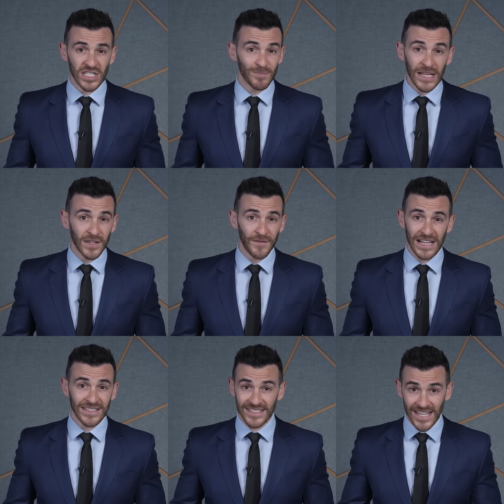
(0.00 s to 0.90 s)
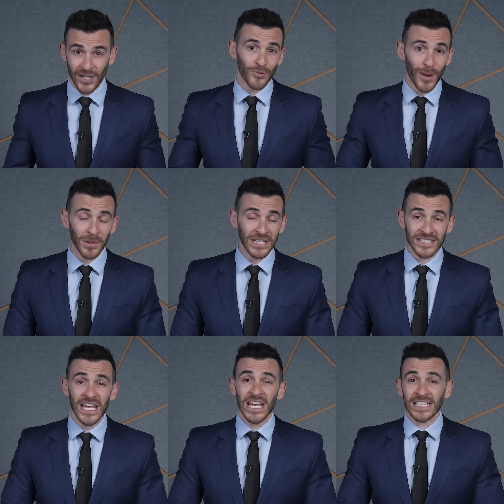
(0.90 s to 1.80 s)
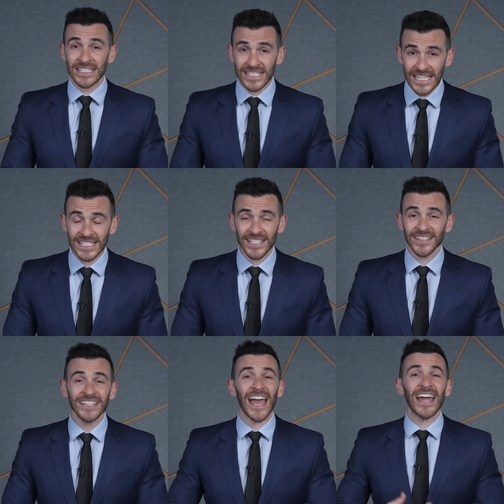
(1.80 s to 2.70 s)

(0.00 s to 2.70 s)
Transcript: despite the fact that Senate Republicans consistently